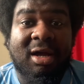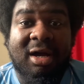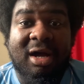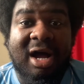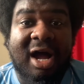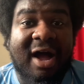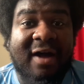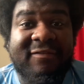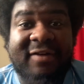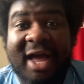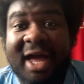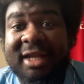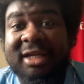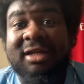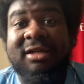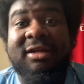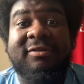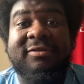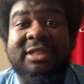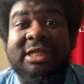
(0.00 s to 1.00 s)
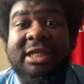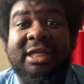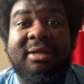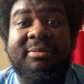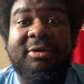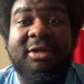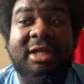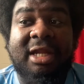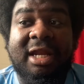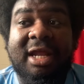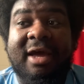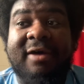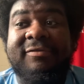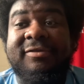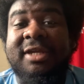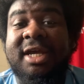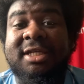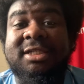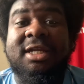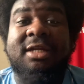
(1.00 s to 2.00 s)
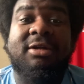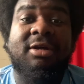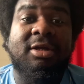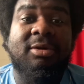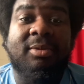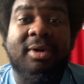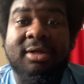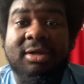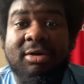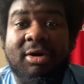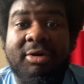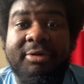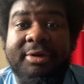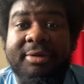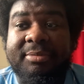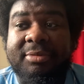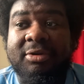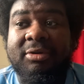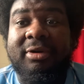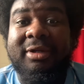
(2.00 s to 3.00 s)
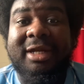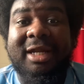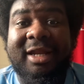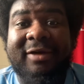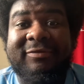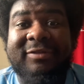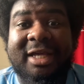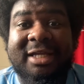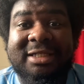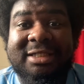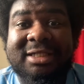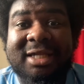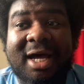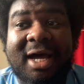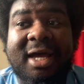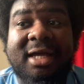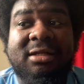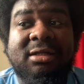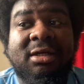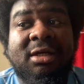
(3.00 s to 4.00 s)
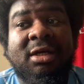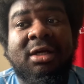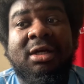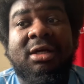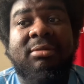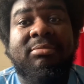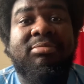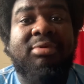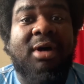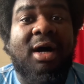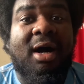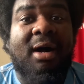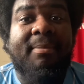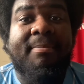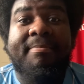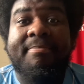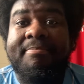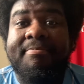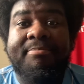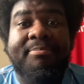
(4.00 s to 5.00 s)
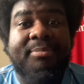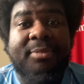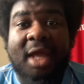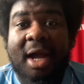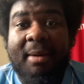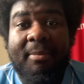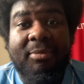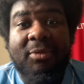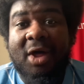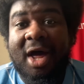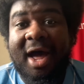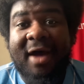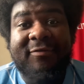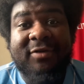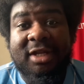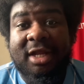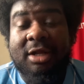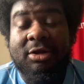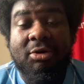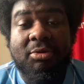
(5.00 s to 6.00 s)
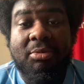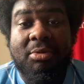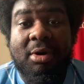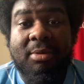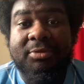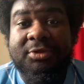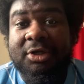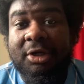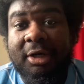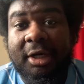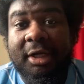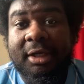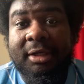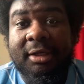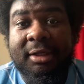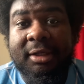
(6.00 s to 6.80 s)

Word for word: I've had enough seeing him on the left. Yes, I know he won the Golden Boot on the left-hand side. But I'm not having that no more. I'm sorry.